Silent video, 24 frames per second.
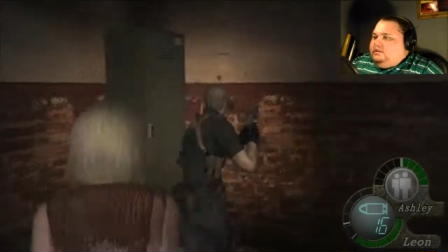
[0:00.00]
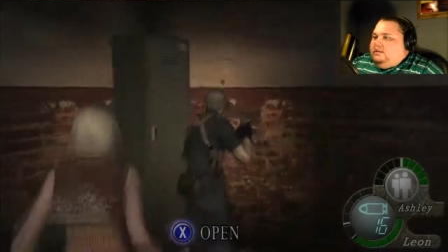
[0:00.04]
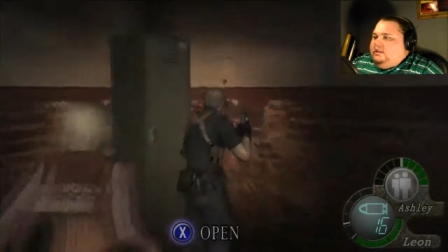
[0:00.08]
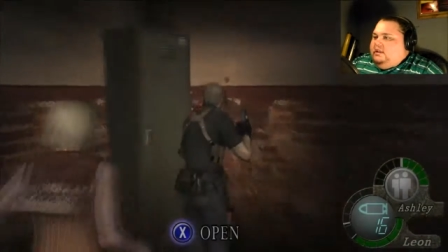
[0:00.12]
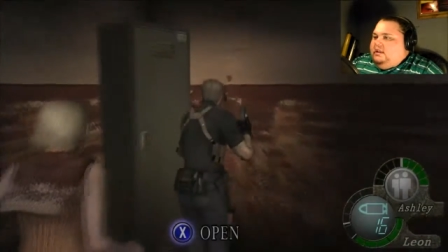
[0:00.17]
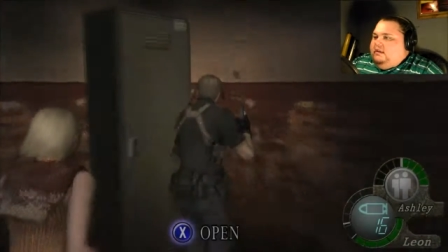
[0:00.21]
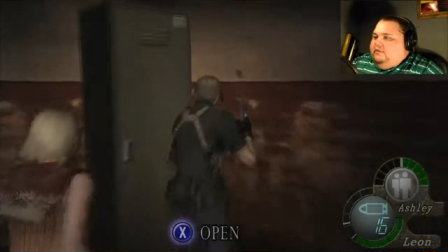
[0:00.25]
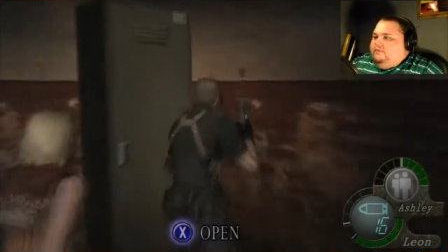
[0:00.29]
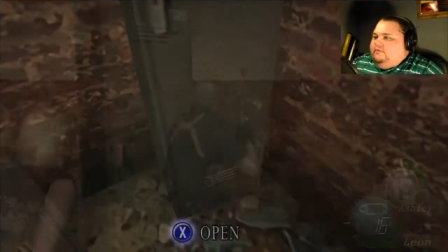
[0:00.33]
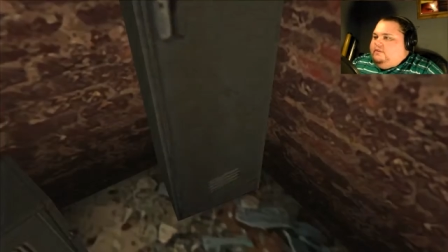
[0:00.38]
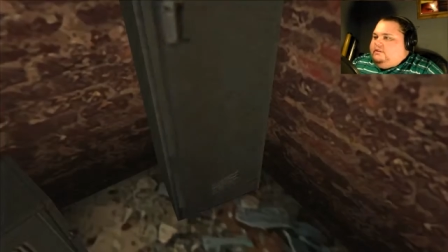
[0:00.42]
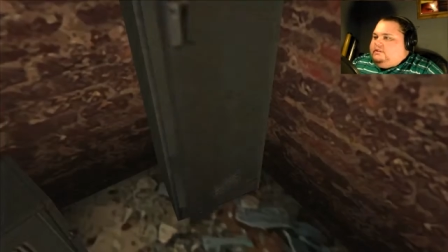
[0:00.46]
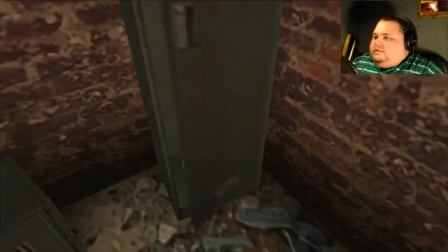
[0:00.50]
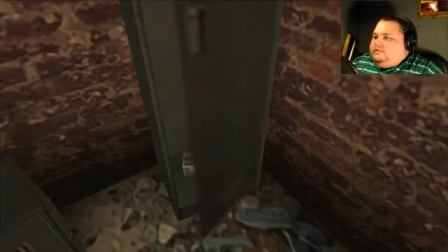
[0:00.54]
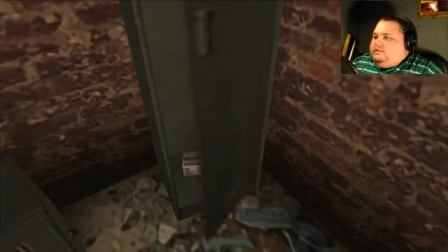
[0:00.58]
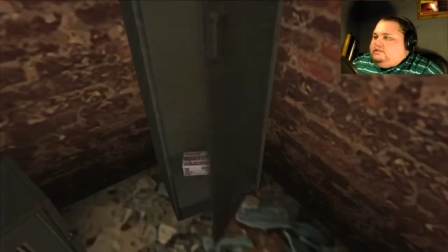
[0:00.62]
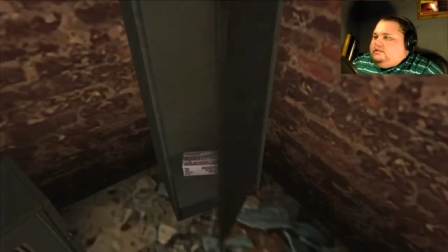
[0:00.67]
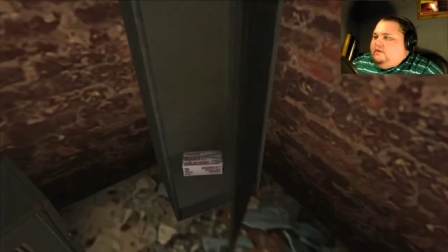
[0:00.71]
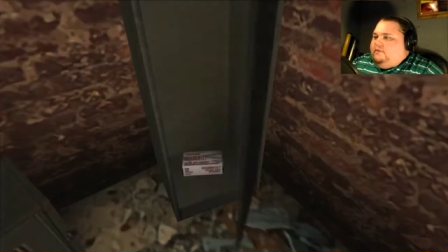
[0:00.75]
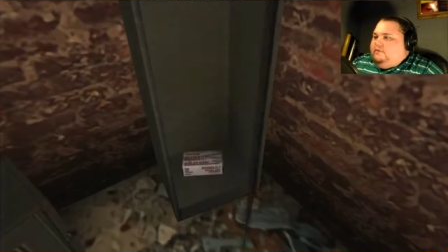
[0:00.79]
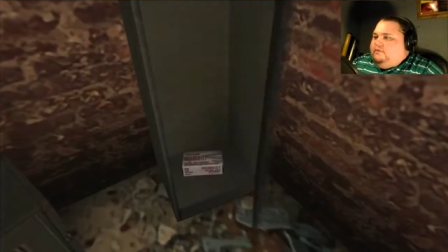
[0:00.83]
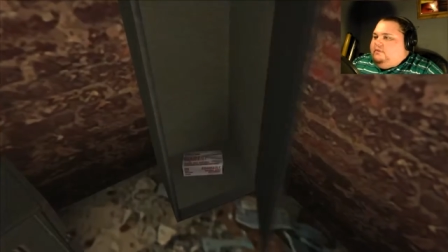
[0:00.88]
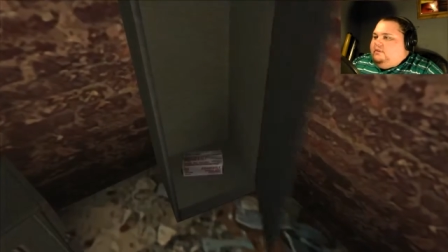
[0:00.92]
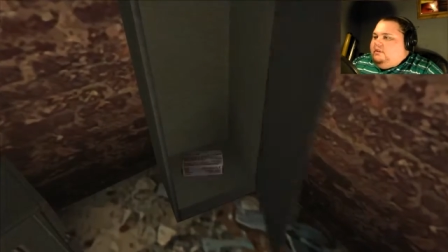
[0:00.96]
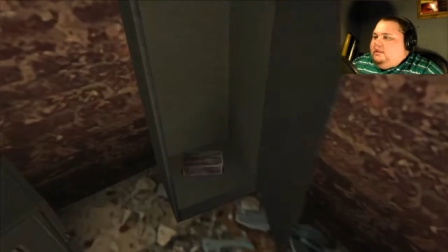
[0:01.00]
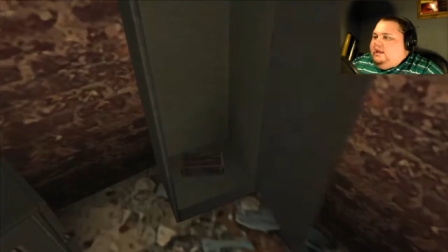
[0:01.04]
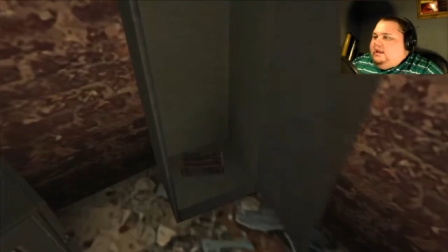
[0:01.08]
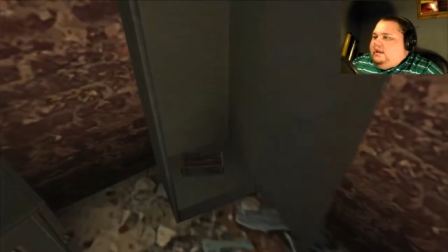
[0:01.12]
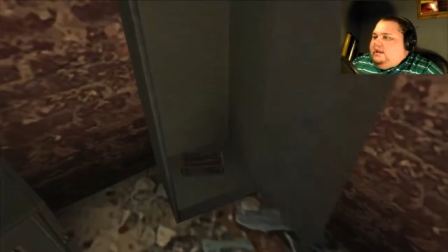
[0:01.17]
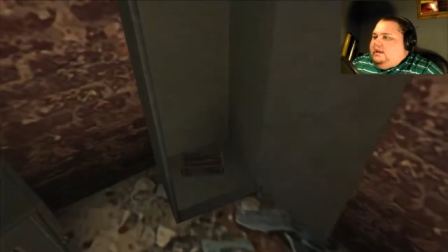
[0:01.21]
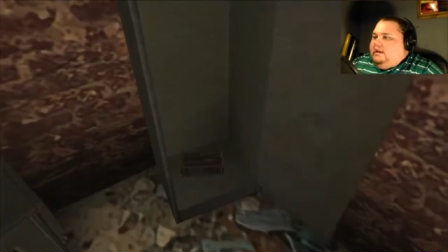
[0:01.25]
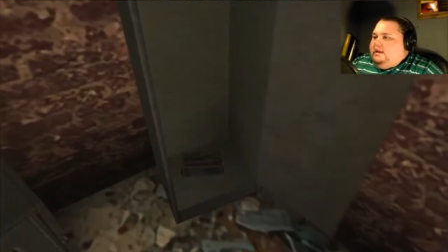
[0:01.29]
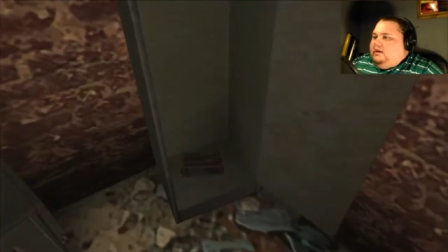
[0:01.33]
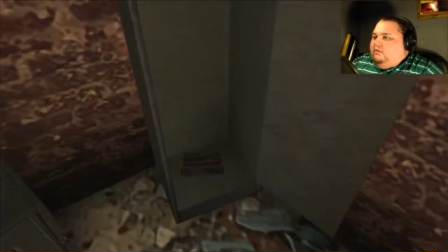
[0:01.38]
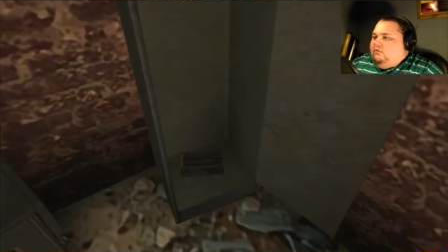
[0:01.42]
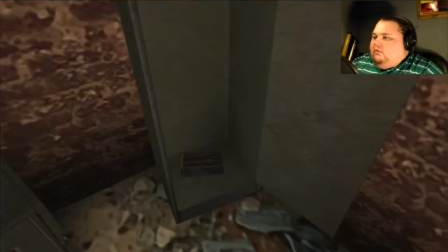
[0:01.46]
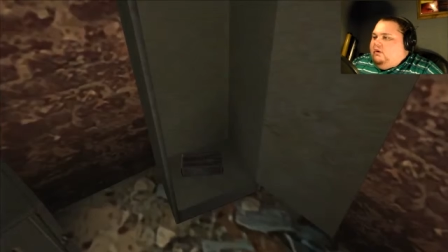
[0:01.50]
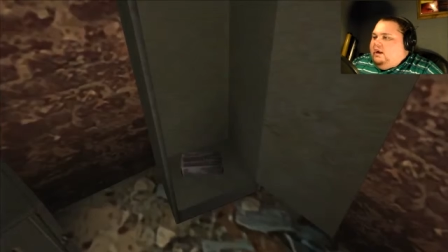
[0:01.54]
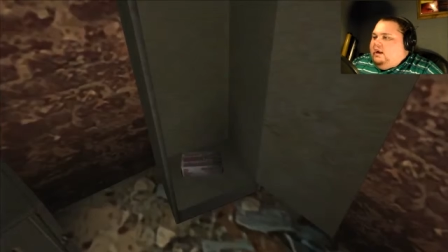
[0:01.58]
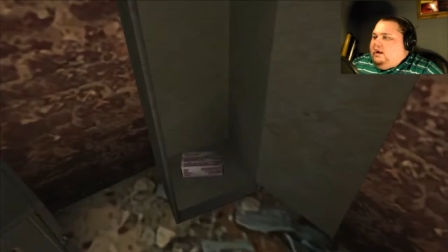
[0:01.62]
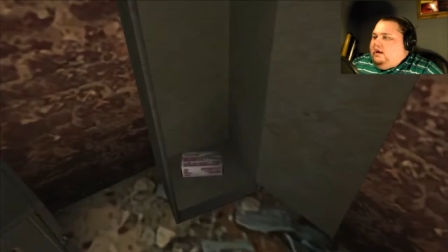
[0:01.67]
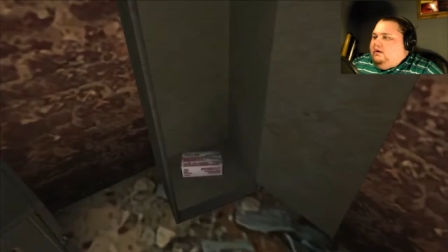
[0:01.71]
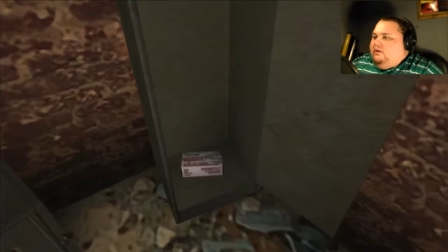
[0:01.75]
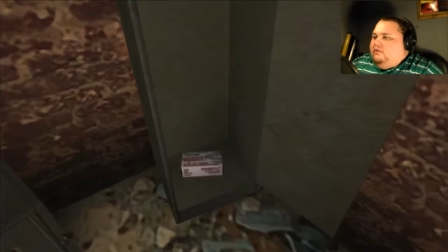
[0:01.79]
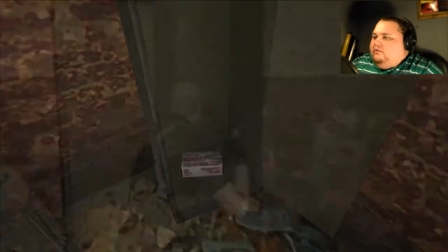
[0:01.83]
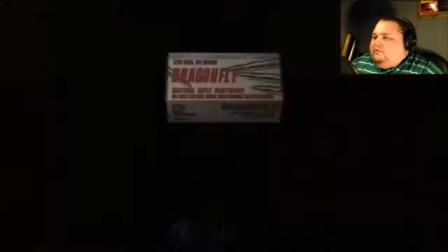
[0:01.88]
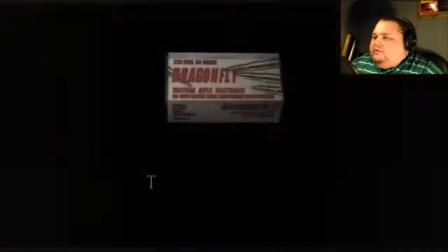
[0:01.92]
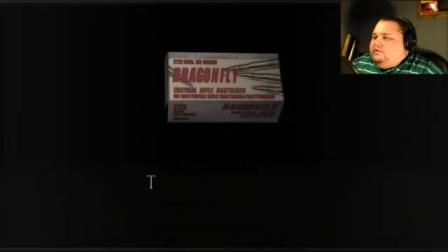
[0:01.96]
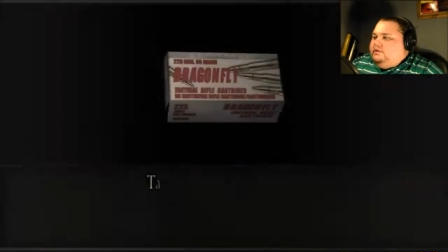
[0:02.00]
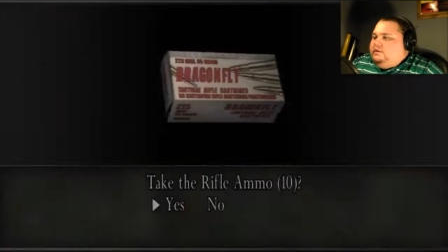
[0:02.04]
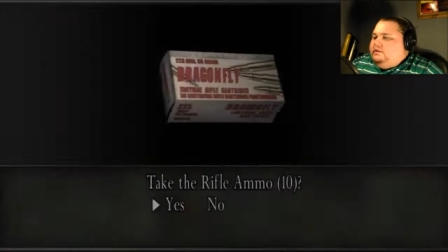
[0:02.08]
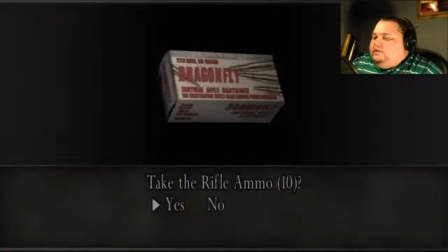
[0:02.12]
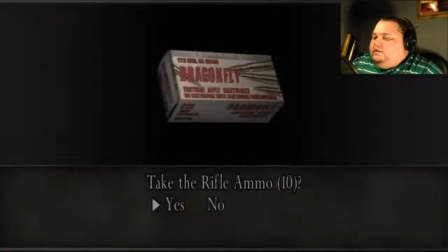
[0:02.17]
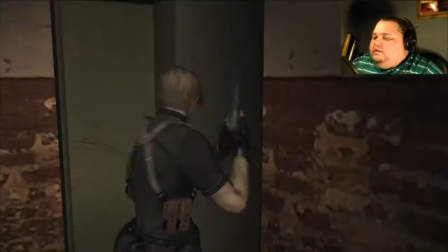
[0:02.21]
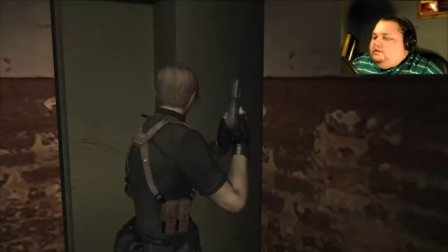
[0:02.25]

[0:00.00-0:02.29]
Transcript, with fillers: leave this stuff laying around.